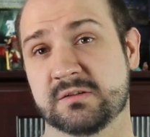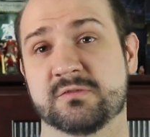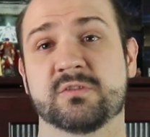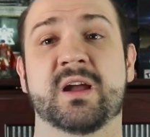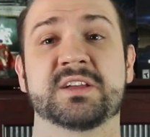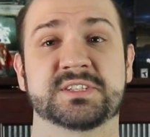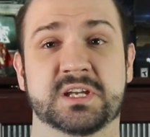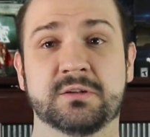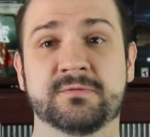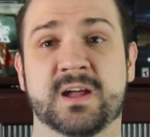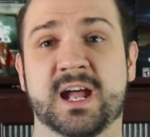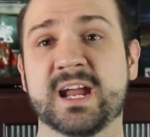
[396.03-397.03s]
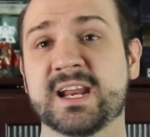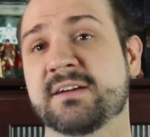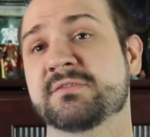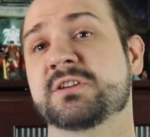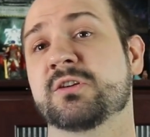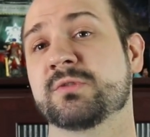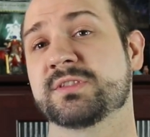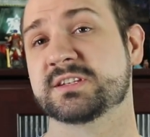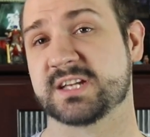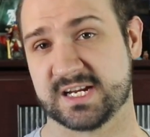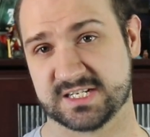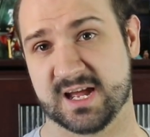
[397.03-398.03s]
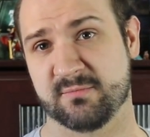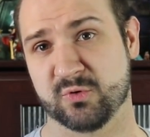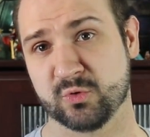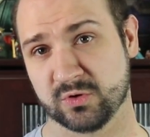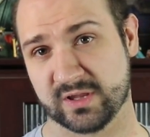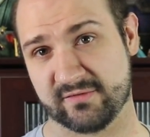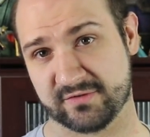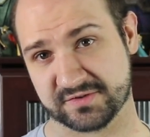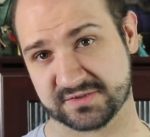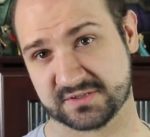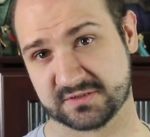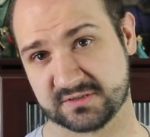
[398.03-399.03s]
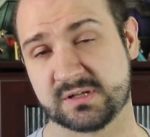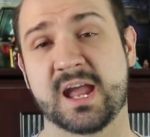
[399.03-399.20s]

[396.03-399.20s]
For myself, I'd have to go with the daytime pool levels.